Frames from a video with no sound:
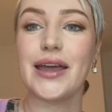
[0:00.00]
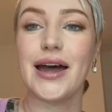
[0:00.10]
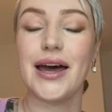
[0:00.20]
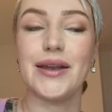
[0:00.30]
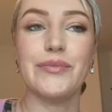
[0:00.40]

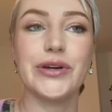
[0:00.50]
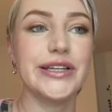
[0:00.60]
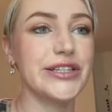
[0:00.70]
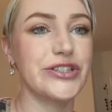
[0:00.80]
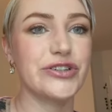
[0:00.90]

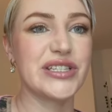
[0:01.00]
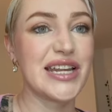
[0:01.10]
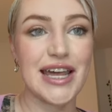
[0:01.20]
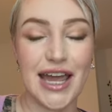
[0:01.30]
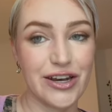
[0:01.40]
money is just
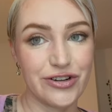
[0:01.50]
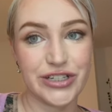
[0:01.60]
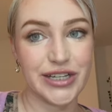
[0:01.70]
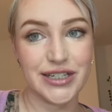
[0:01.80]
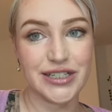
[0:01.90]
an
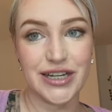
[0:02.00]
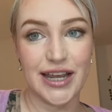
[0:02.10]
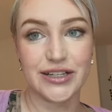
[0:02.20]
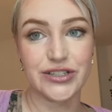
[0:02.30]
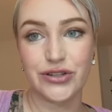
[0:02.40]
energy
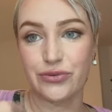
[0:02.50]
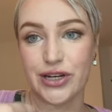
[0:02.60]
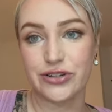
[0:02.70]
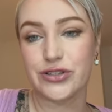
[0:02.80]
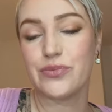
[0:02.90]
exchange. So
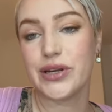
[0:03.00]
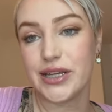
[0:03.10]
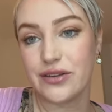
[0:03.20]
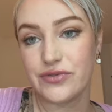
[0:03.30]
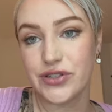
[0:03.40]
whether somebody
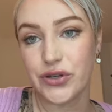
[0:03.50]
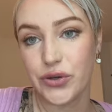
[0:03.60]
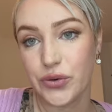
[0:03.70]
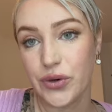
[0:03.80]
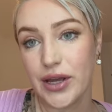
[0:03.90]
gives
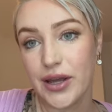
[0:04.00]
you